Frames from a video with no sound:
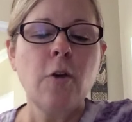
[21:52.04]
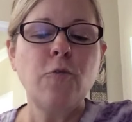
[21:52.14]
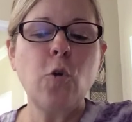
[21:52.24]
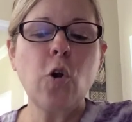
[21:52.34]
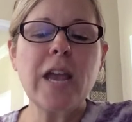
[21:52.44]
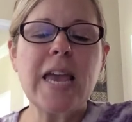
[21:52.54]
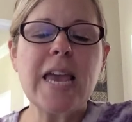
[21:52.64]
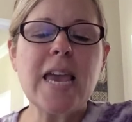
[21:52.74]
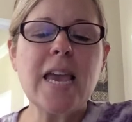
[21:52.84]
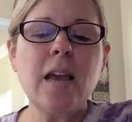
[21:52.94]
For
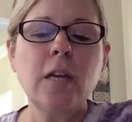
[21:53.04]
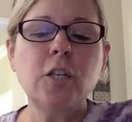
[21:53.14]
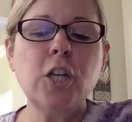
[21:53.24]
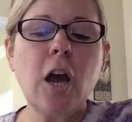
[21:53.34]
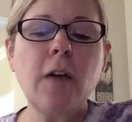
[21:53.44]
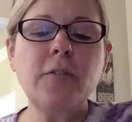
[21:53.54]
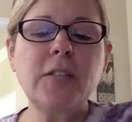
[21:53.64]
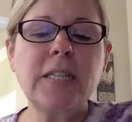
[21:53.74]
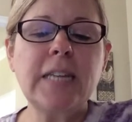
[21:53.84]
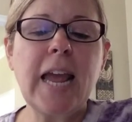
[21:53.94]
he doth
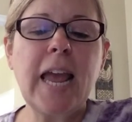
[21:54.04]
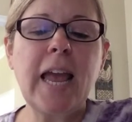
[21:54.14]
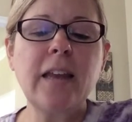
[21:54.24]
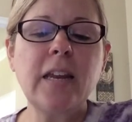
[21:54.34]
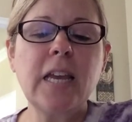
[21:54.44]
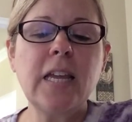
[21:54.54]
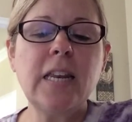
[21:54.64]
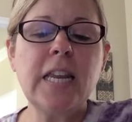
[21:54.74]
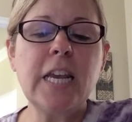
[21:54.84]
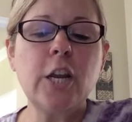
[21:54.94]
stand
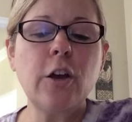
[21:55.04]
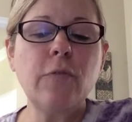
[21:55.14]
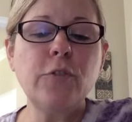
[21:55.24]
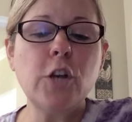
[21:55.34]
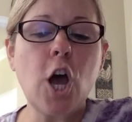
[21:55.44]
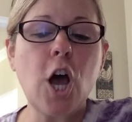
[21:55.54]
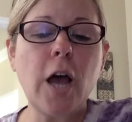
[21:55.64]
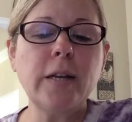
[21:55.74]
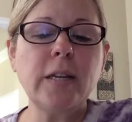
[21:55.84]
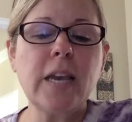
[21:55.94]
in need of
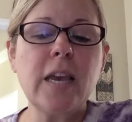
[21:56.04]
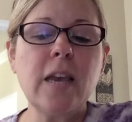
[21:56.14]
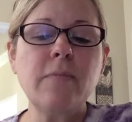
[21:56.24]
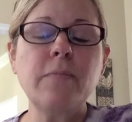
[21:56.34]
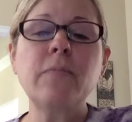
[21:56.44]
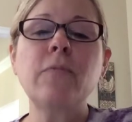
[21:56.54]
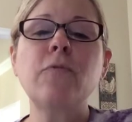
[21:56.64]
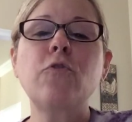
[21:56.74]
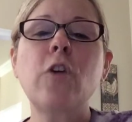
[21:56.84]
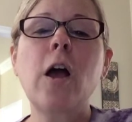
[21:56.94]
naught, even
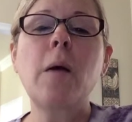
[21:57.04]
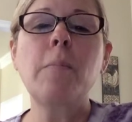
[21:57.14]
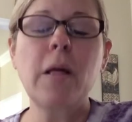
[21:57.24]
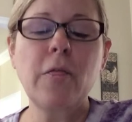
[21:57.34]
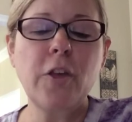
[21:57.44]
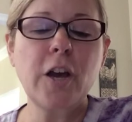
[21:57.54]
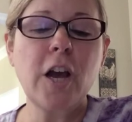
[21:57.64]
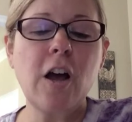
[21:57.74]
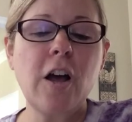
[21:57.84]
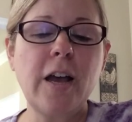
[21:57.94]
from the
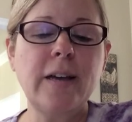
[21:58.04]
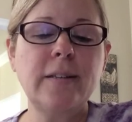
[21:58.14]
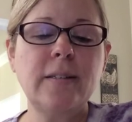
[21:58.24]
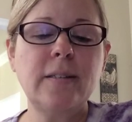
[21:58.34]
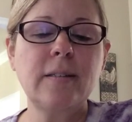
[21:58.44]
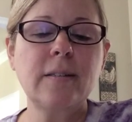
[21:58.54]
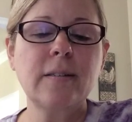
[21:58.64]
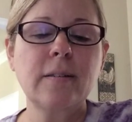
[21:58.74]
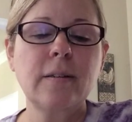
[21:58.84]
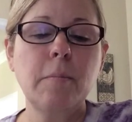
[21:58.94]
gods,
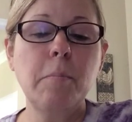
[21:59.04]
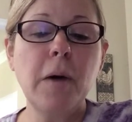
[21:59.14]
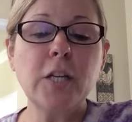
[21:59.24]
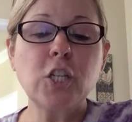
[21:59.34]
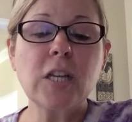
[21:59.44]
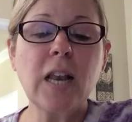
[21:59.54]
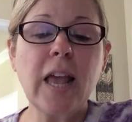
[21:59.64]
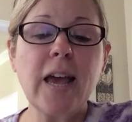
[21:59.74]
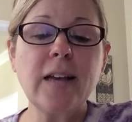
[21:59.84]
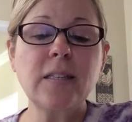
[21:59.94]
much
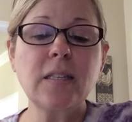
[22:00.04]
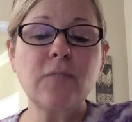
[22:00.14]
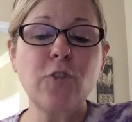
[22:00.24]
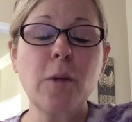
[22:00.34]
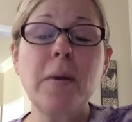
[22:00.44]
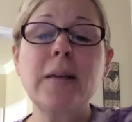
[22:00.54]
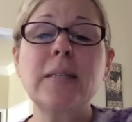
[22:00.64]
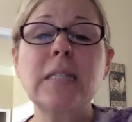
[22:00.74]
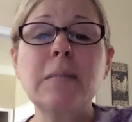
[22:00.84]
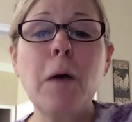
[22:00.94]
less from
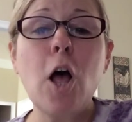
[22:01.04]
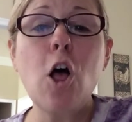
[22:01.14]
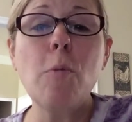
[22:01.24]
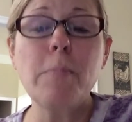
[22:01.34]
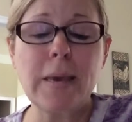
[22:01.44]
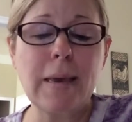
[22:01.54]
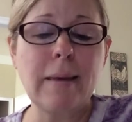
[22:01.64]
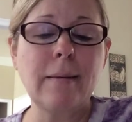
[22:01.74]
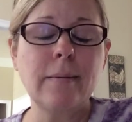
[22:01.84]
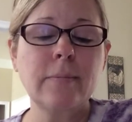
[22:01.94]
us small
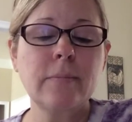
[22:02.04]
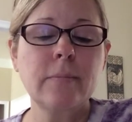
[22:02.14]
men.